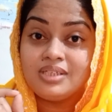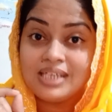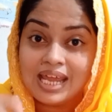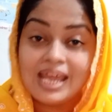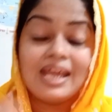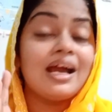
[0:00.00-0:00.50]

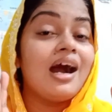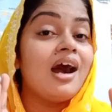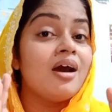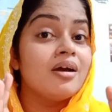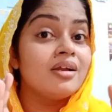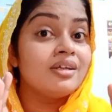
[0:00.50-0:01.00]
take
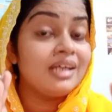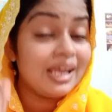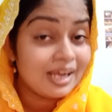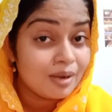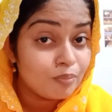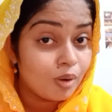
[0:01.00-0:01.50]

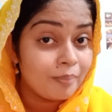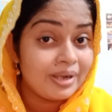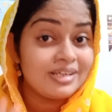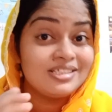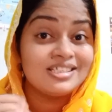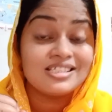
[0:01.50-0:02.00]
a
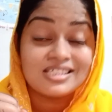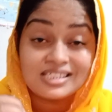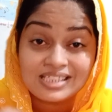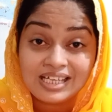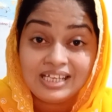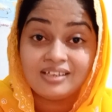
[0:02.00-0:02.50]
moment,
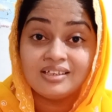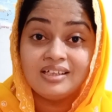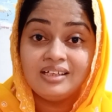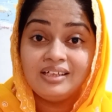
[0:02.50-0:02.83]
just think,